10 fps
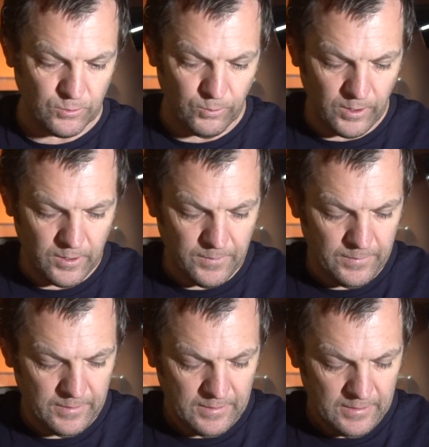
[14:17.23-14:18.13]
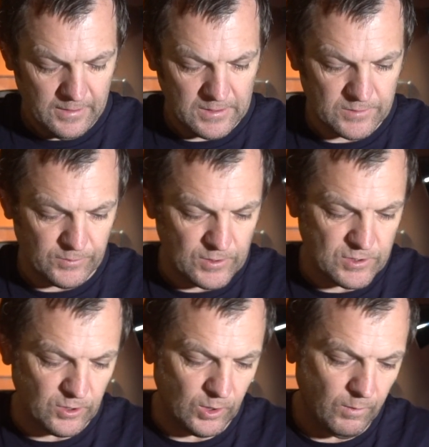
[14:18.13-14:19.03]
You Were, his first
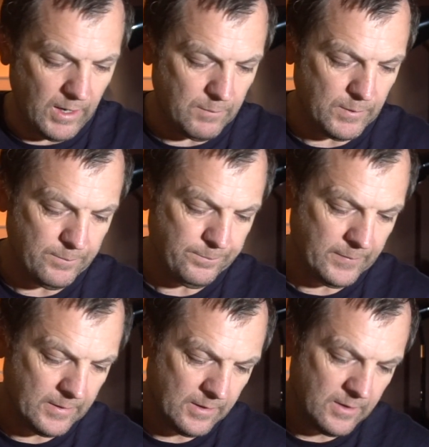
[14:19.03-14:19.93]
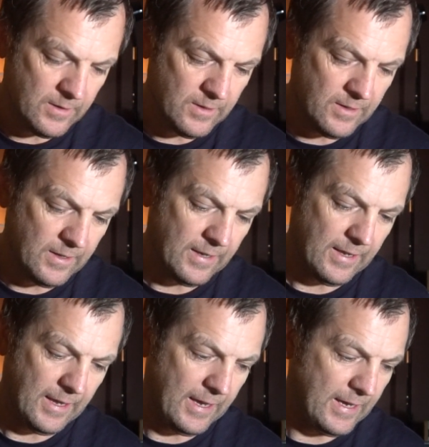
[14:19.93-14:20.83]
solo album.
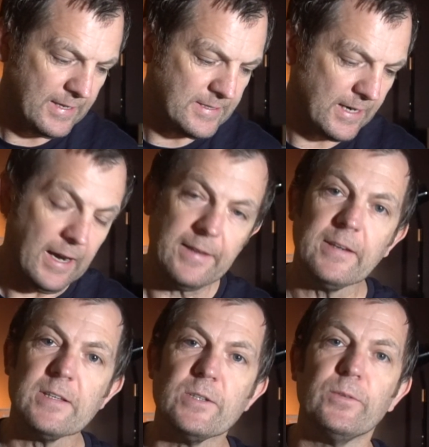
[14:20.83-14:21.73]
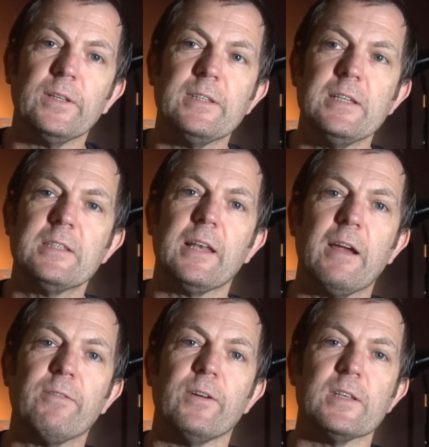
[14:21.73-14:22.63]
And I think it's a really decent
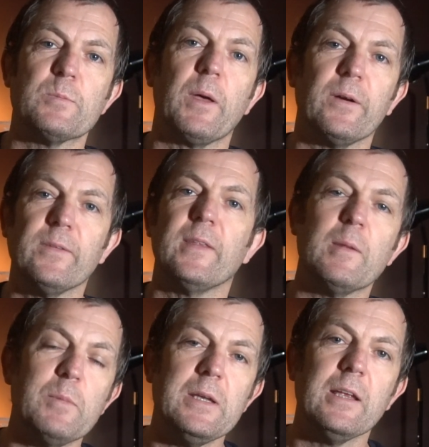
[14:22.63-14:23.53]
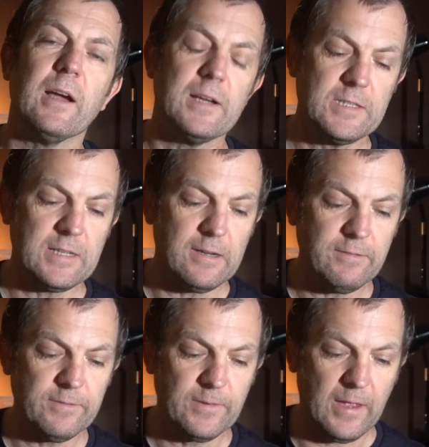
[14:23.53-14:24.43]
effort. It's better than the BDI
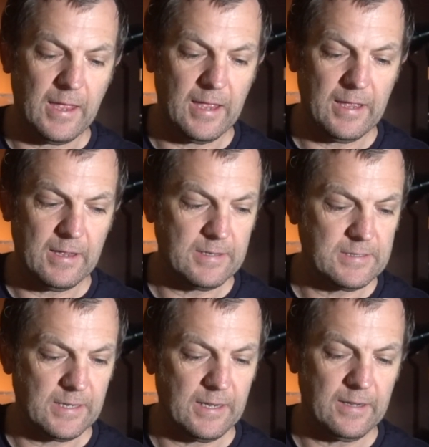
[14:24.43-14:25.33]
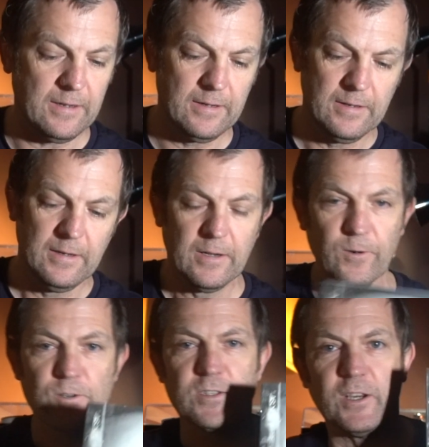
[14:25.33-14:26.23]
stuff. And of
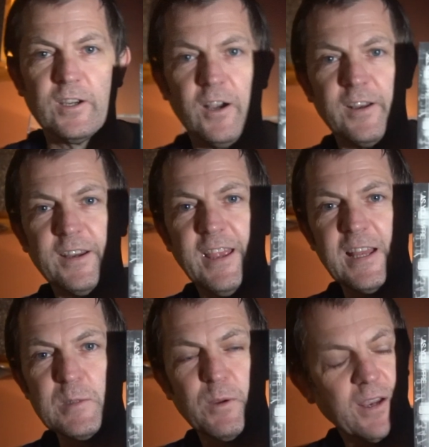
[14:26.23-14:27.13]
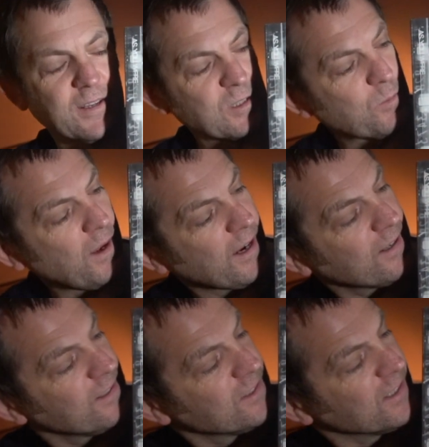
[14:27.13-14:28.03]
course the iconic Hands Behind His
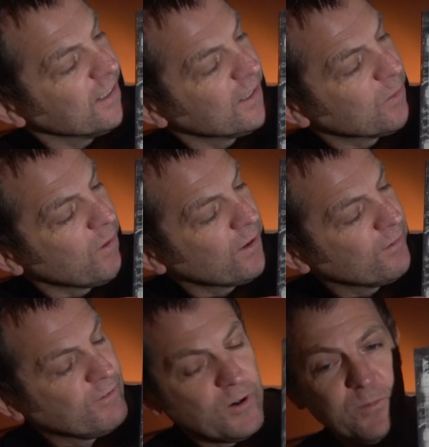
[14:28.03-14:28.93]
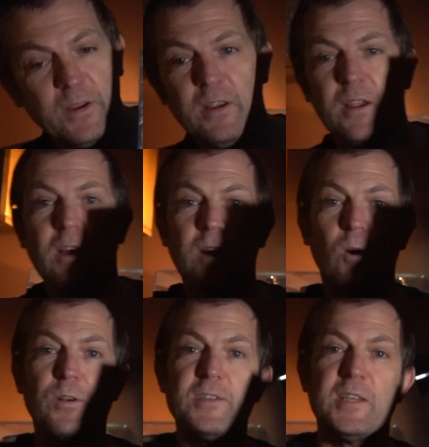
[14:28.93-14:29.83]
Back singing at the microphone.
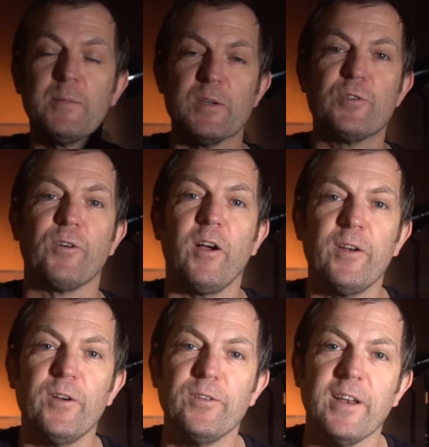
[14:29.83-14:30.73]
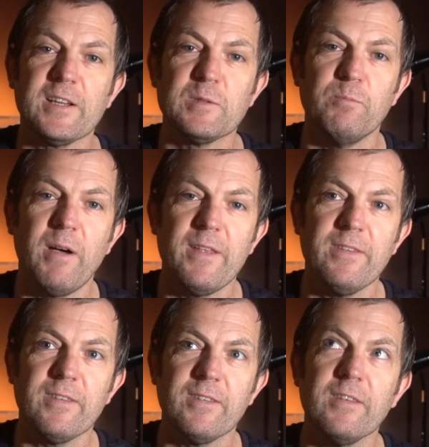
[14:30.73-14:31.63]
Going to see him in Toronto next
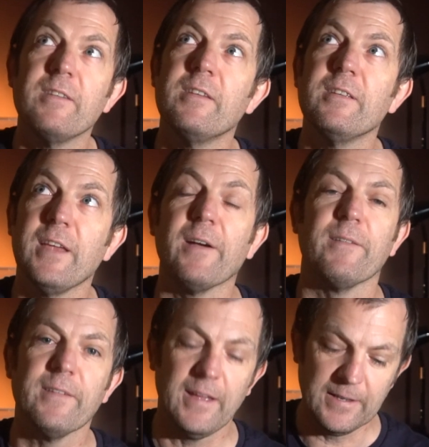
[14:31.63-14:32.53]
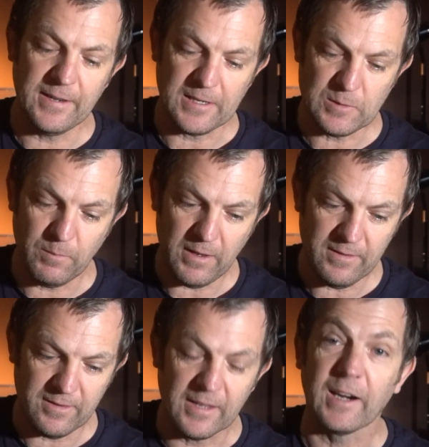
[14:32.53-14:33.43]
month. Yeah, end of next
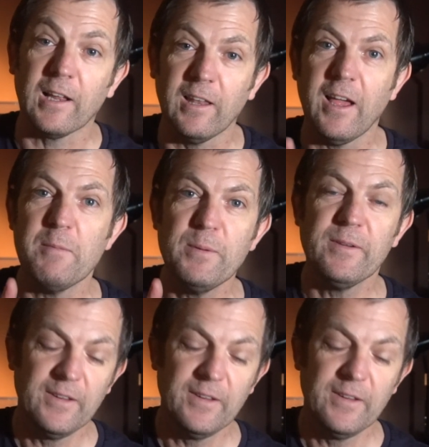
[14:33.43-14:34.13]
month in a club,